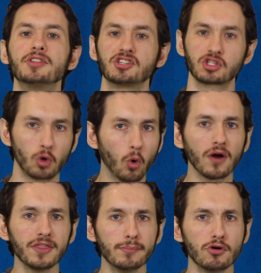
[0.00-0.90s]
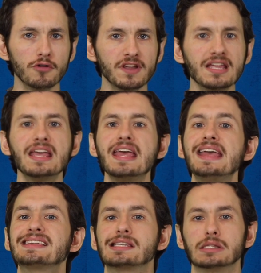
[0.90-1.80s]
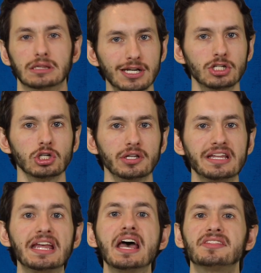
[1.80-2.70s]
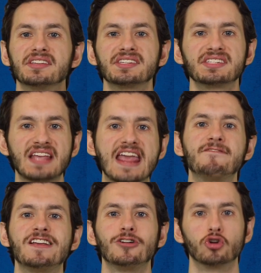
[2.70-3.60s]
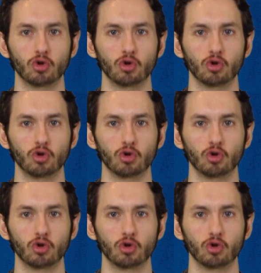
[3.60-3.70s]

The score of the movie is literally the saving